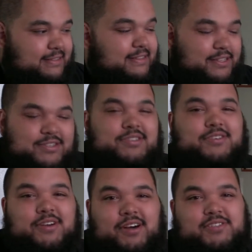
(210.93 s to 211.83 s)
this
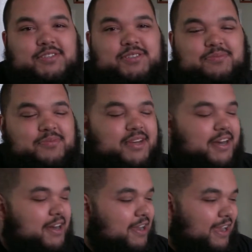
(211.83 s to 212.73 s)
looks awesome.
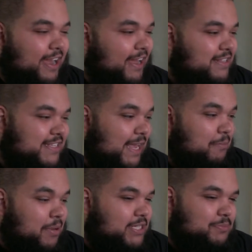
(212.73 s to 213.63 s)
I can't say
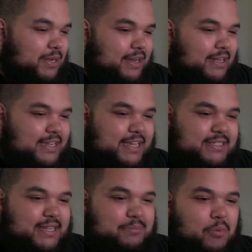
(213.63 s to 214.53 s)
much about it. I can't
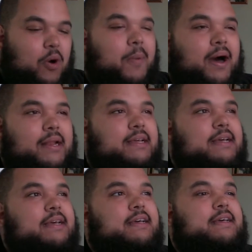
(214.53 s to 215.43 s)
say more about it.
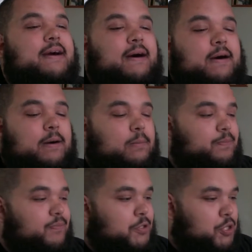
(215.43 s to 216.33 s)

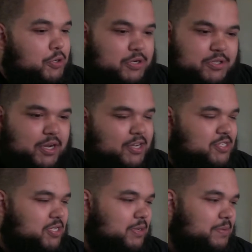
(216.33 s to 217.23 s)
Joker's
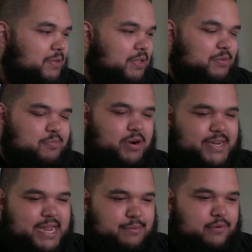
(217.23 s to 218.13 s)
awesome. The Mark
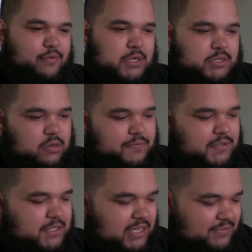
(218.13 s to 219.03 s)
Hamill voiceover
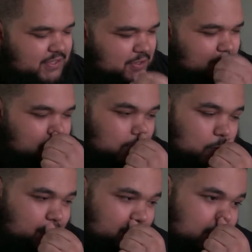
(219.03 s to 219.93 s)
stuff is
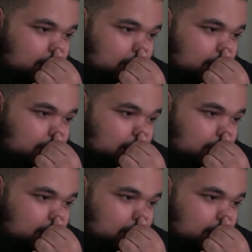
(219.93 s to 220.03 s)
cool.